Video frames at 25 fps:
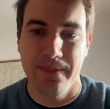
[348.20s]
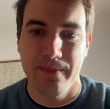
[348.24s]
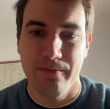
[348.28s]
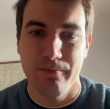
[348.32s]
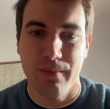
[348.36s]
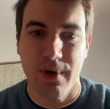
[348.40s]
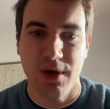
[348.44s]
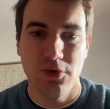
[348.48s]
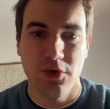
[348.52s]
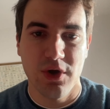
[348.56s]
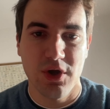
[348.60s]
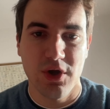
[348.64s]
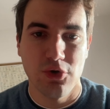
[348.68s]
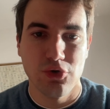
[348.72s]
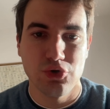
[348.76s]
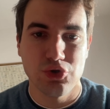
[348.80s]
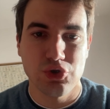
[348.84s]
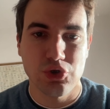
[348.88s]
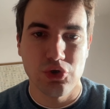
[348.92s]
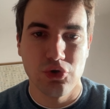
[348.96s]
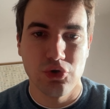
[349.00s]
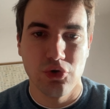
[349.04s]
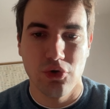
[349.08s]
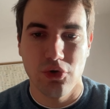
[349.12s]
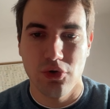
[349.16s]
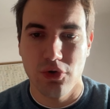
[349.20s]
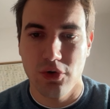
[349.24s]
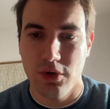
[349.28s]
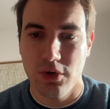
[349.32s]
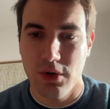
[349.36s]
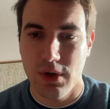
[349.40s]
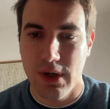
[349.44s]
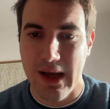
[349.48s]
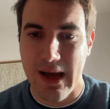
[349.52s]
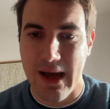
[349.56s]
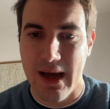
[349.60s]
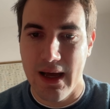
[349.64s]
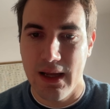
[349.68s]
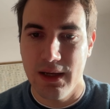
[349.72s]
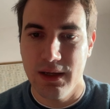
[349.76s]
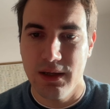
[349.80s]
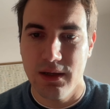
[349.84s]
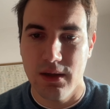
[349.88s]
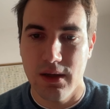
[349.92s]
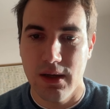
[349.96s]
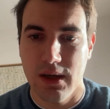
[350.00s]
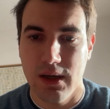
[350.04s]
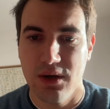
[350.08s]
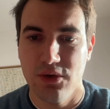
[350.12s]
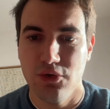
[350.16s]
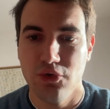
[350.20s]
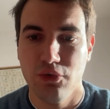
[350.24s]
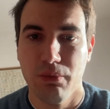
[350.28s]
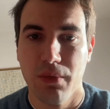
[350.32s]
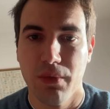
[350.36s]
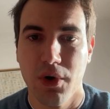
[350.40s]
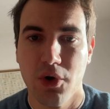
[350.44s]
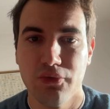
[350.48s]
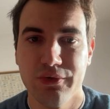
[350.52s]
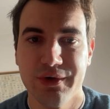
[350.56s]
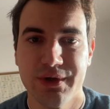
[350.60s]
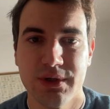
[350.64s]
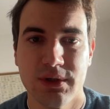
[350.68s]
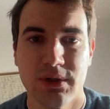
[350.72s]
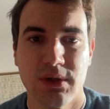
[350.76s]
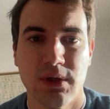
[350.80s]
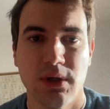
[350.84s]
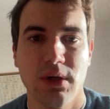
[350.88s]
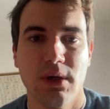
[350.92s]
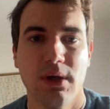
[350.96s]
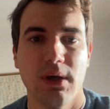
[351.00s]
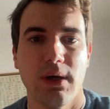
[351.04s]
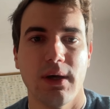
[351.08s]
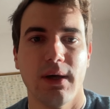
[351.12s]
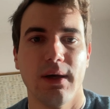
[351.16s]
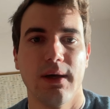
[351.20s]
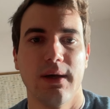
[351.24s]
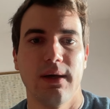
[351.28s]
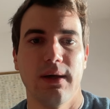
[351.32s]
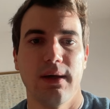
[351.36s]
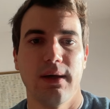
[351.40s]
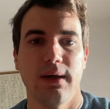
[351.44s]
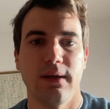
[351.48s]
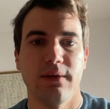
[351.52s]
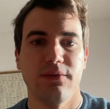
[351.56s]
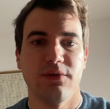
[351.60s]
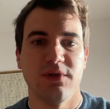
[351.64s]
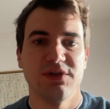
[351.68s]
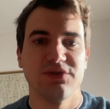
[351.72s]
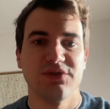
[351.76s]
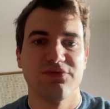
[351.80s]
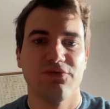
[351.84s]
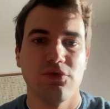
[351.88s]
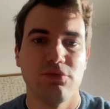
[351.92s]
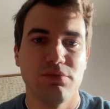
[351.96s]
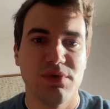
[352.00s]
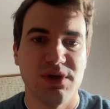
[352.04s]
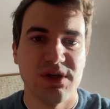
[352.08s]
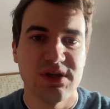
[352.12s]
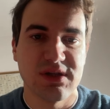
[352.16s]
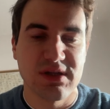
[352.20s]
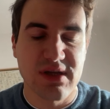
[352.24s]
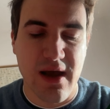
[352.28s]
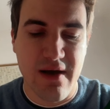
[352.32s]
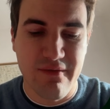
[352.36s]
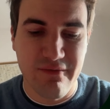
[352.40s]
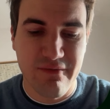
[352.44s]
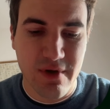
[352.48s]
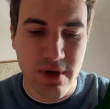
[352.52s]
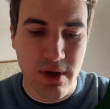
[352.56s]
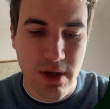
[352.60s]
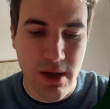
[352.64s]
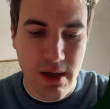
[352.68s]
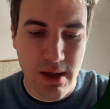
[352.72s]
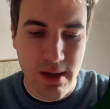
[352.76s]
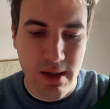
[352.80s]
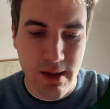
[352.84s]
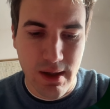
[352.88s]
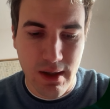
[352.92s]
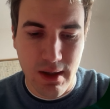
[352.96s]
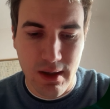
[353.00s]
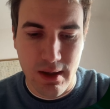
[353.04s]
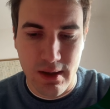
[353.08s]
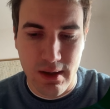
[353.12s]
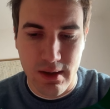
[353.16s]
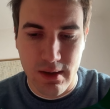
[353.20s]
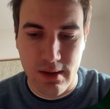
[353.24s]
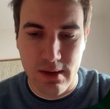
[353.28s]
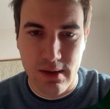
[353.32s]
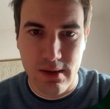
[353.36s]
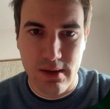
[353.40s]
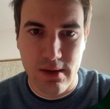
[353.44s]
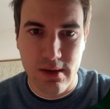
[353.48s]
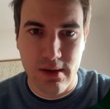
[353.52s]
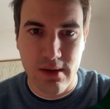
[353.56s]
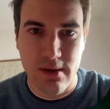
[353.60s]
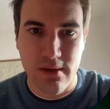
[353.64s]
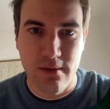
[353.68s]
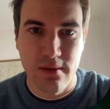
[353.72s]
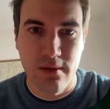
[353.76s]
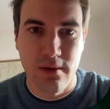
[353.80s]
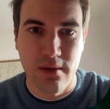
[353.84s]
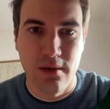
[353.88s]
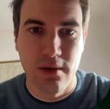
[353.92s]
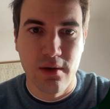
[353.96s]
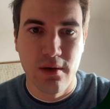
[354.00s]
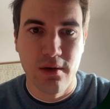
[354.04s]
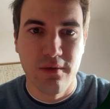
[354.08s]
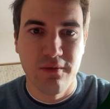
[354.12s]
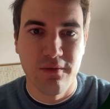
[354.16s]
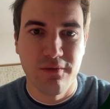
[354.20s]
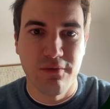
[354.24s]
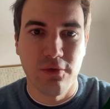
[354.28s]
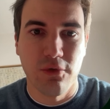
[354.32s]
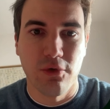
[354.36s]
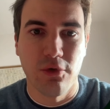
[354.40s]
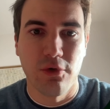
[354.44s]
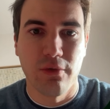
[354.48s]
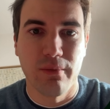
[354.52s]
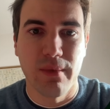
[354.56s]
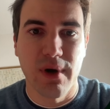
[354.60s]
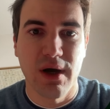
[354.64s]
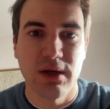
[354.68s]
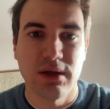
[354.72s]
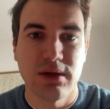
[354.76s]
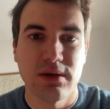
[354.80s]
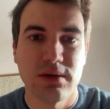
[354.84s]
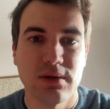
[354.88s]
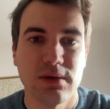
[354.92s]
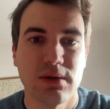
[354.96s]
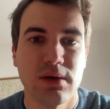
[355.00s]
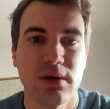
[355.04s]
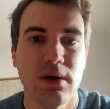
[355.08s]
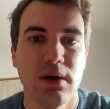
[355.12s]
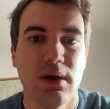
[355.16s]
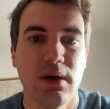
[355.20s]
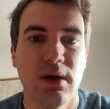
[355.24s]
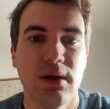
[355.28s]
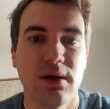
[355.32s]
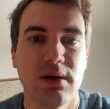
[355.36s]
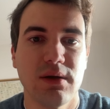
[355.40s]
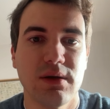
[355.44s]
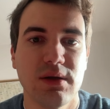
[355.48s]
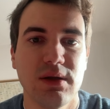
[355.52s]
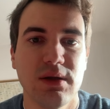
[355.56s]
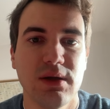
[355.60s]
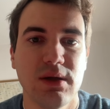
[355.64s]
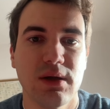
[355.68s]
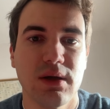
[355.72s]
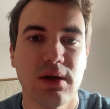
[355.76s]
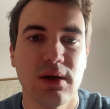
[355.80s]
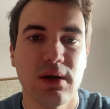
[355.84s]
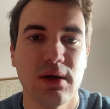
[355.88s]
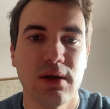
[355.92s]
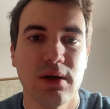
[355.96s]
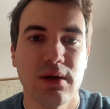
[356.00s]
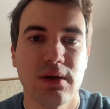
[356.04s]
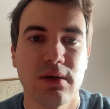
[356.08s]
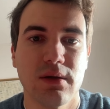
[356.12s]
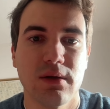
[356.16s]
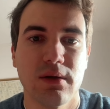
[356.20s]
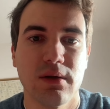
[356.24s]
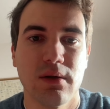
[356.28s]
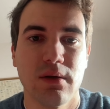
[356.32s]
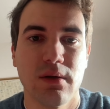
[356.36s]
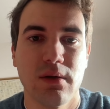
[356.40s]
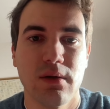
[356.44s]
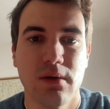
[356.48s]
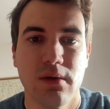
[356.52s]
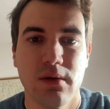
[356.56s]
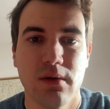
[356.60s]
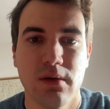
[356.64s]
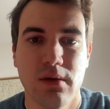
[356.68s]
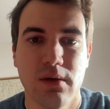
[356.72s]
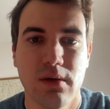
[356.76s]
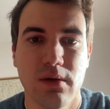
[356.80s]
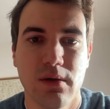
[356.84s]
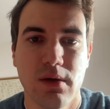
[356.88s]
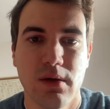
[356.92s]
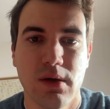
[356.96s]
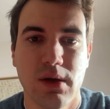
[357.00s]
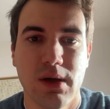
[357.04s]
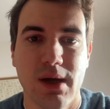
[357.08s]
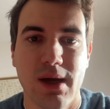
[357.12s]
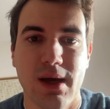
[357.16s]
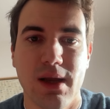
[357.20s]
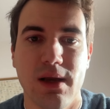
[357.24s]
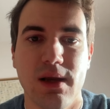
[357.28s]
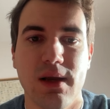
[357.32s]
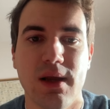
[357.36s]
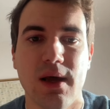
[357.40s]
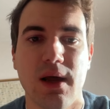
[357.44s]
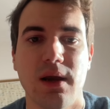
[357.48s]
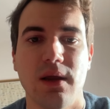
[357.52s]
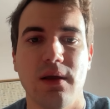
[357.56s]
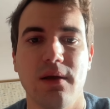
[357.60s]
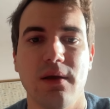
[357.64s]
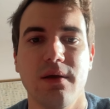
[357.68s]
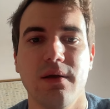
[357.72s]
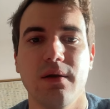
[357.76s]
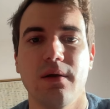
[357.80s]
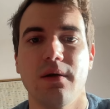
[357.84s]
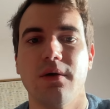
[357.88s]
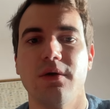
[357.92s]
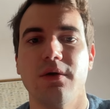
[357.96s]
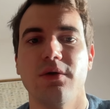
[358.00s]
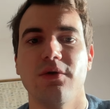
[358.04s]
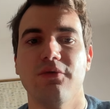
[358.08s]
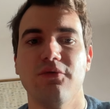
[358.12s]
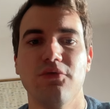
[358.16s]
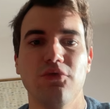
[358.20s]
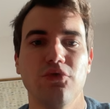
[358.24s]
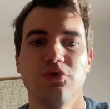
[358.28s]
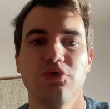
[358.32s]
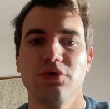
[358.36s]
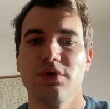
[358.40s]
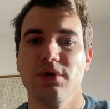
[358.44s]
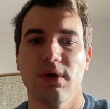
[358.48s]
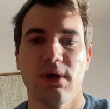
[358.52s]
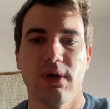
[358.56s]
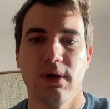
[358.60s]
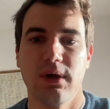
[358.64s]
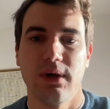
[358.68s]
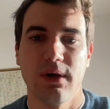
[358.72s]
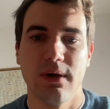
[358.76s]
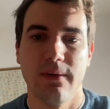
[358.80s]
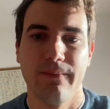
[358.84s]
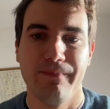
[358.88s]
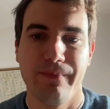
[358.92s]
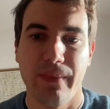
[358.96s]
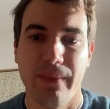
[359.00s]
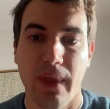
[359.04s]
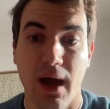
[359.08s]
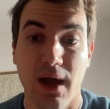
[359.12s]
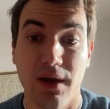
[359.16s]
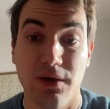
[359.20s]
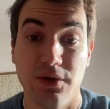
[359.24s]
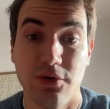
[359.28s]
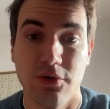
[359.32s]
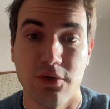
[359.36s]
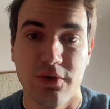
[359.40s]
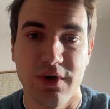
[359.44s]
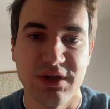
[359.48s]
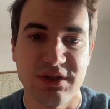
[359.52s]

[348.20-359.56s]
But you can also add a new mode. This would be something like format a ticket, and then here you would add your